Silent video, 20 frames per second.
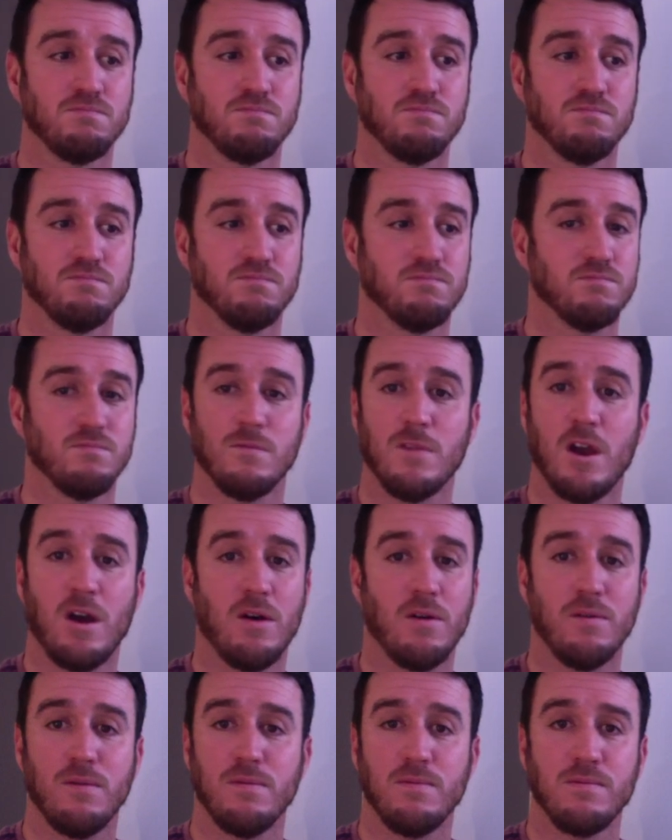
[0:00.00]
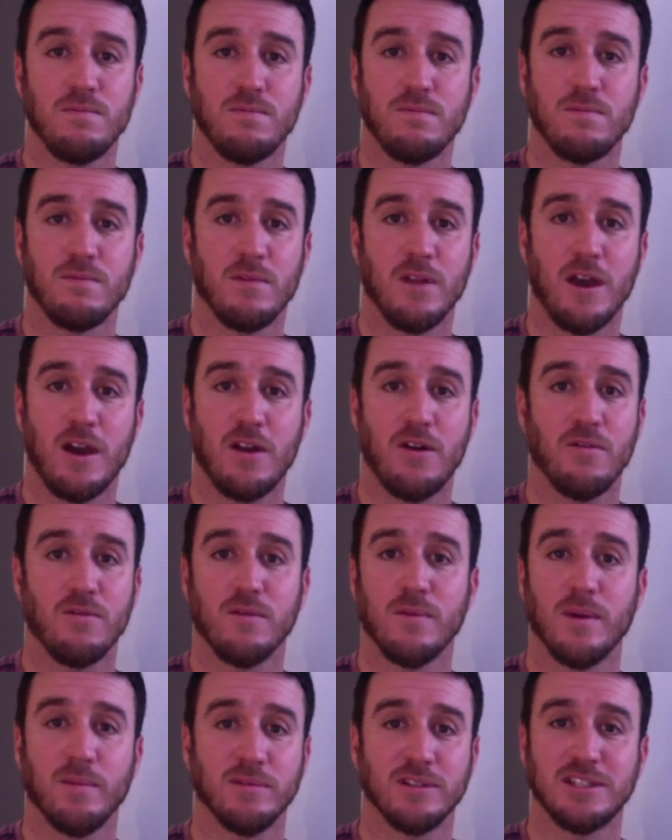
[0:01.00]
No, I don't
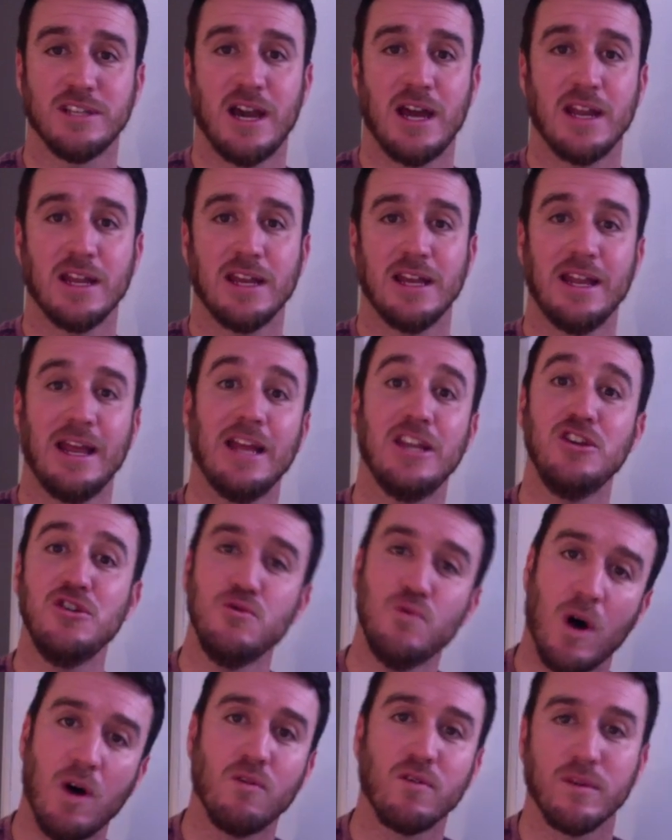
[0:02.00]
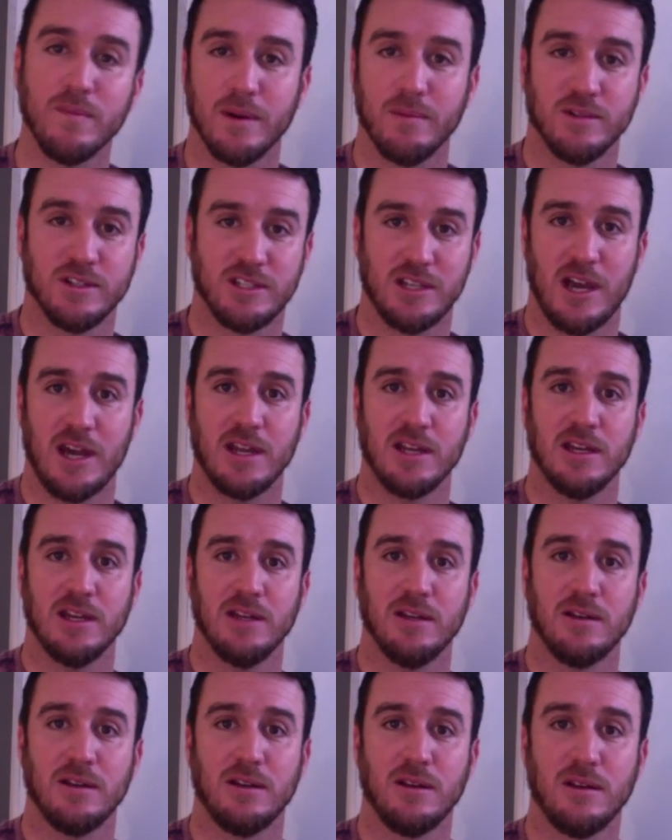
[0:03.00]
remember signing it. And you won't remember signing
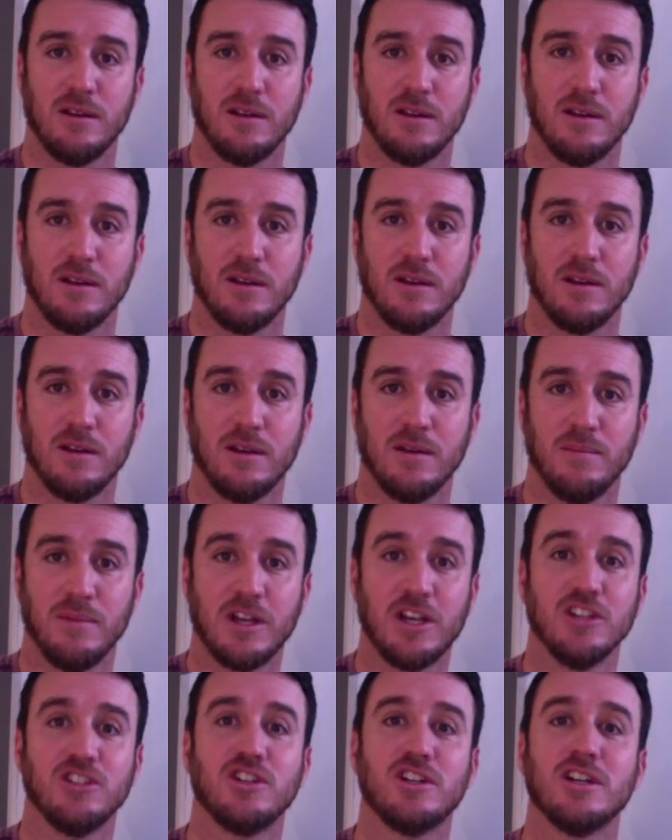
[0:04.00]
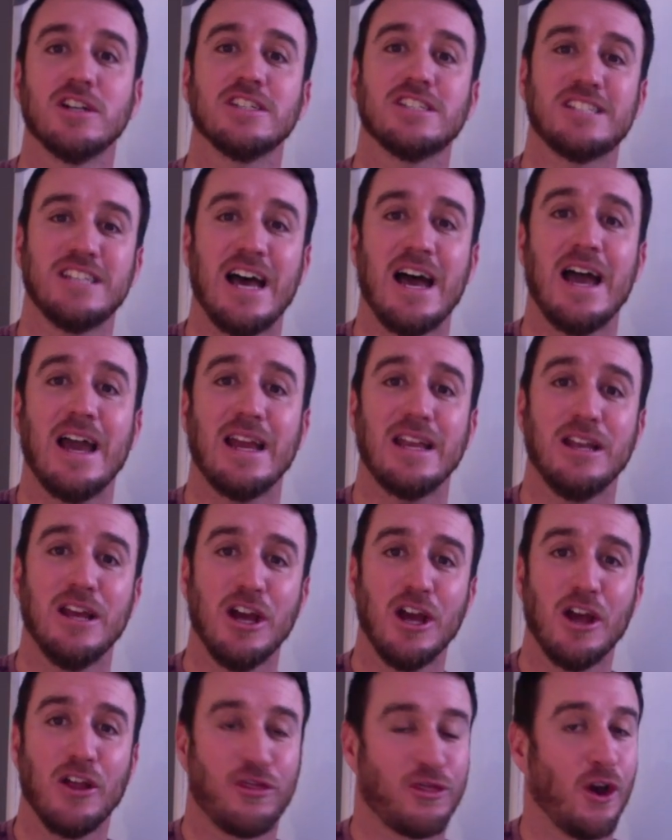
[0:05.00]
it because you're going to sign
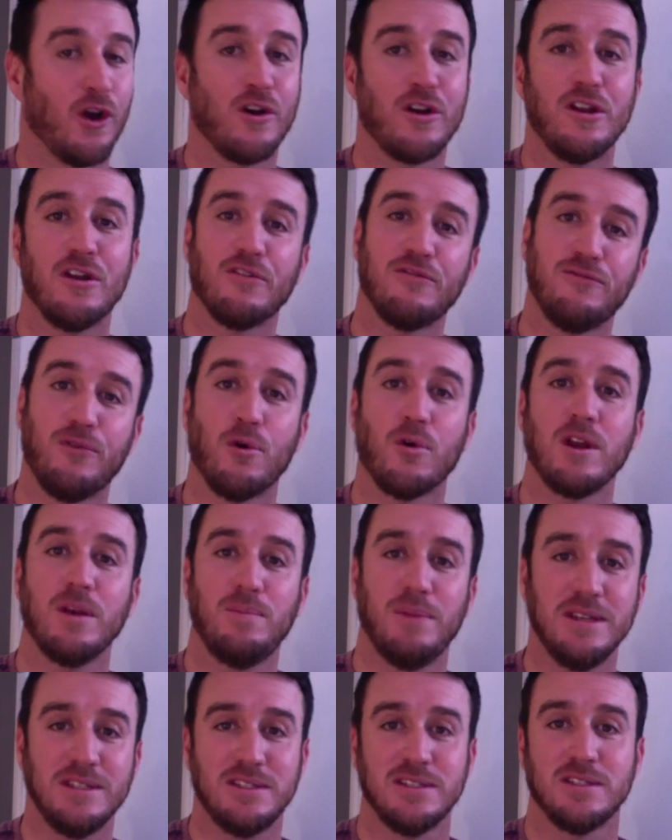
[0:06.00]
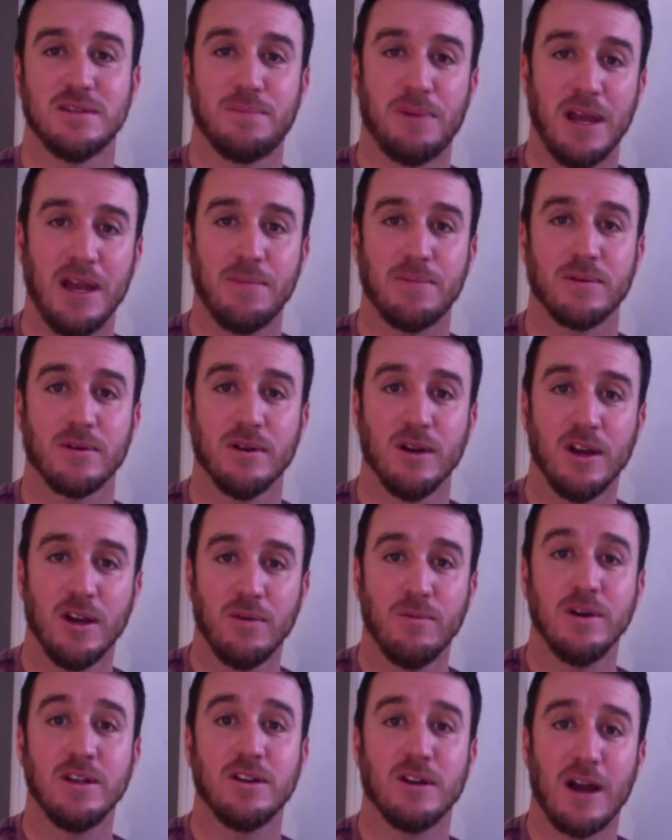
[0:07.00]
30 or 40 pieces of paper
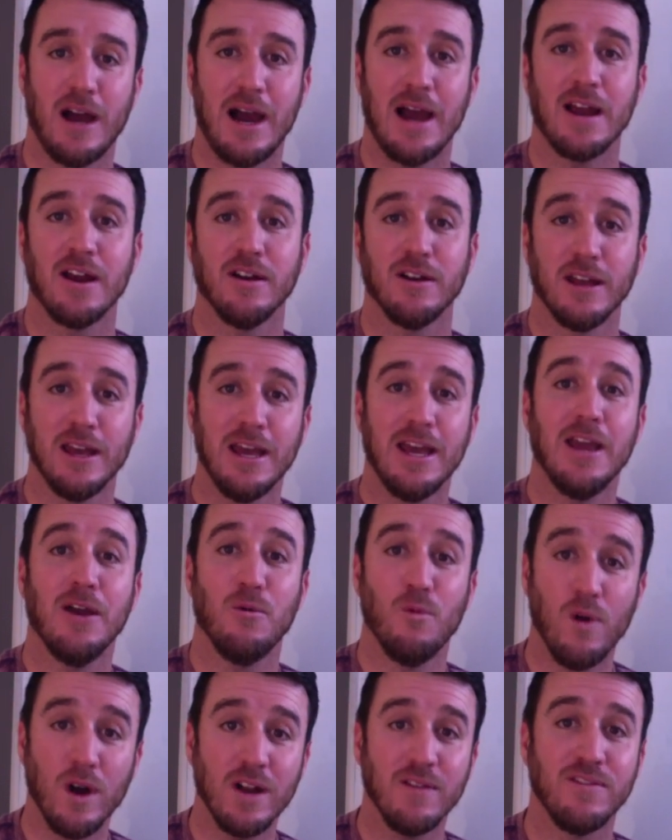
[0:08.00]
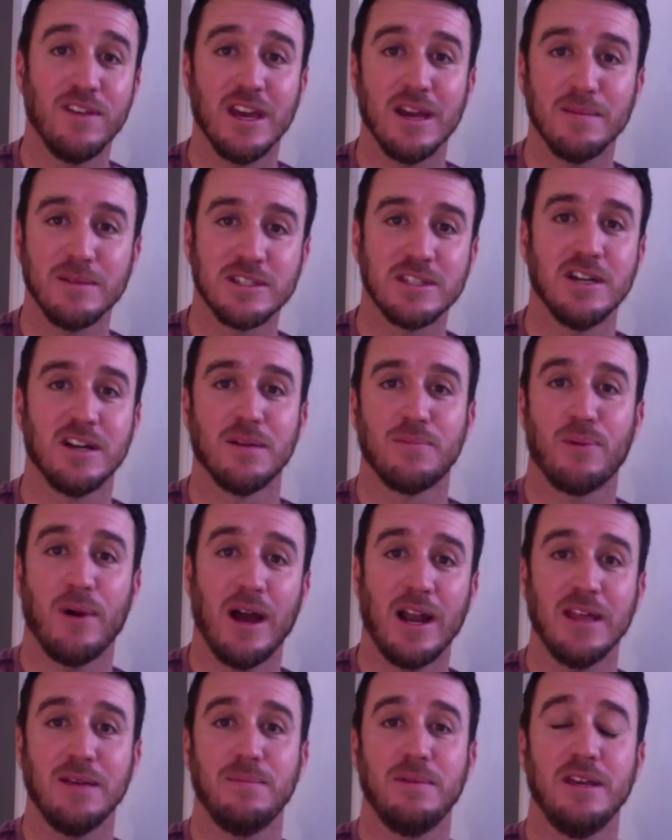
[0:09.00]
when you're hired. And one of them is going to
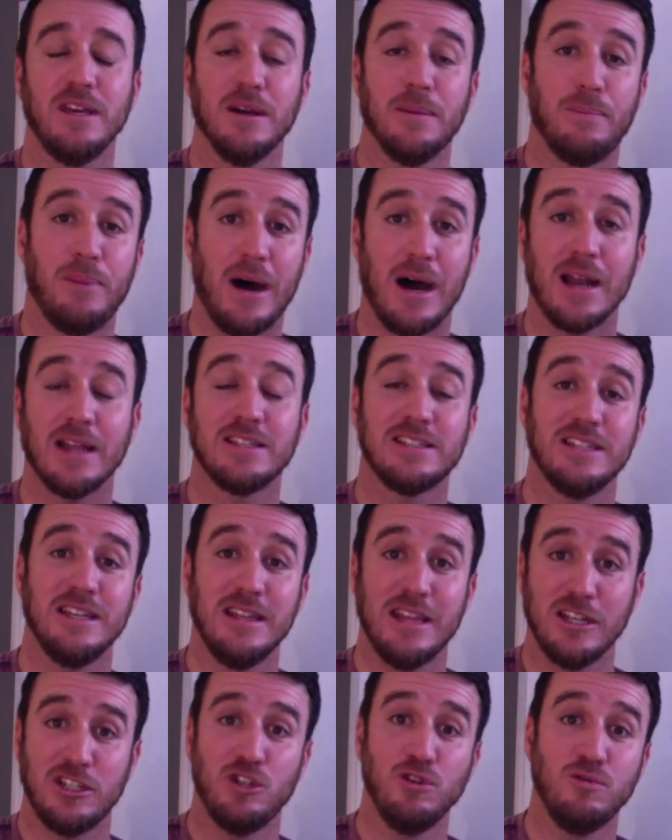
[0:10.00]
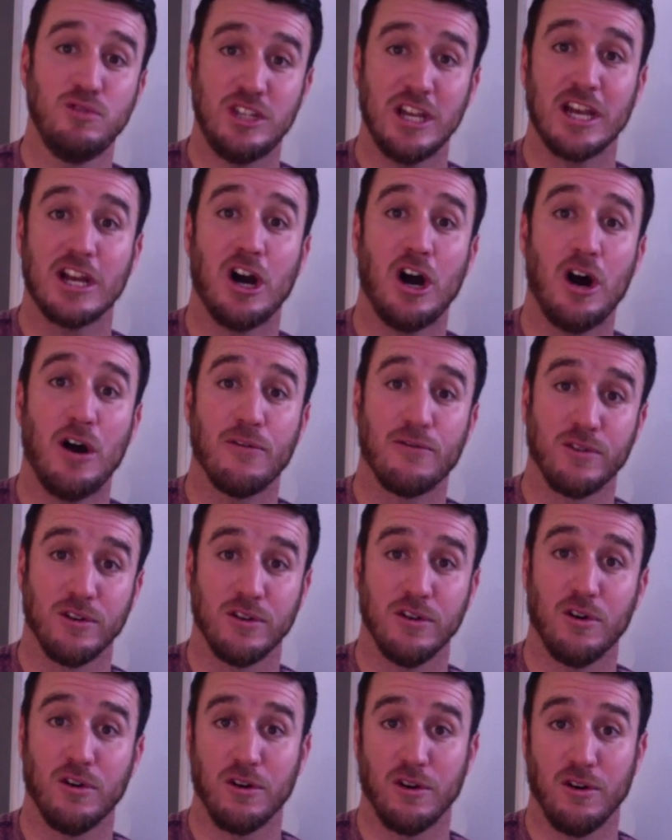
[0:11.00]
probably be a policy that you check off
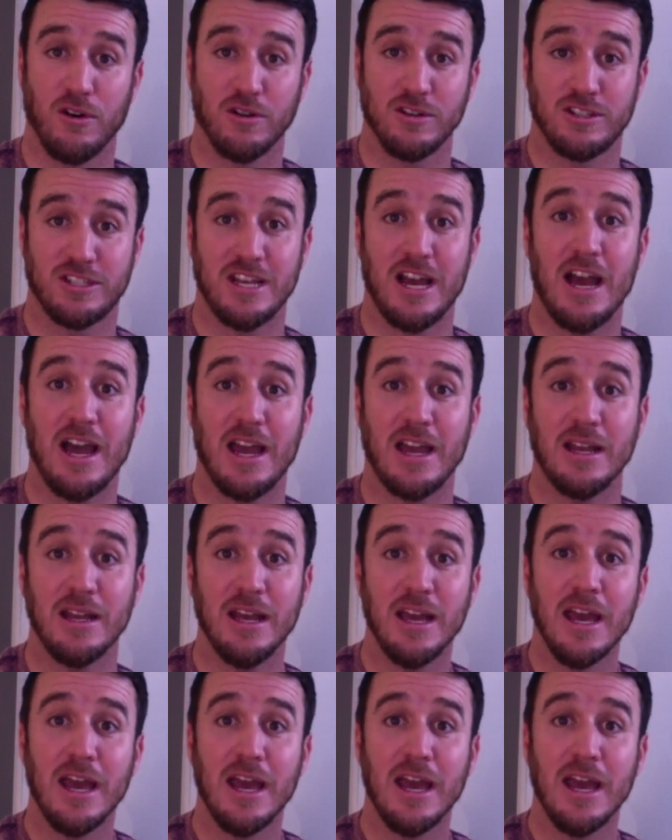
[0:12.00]
or, or, or, sign.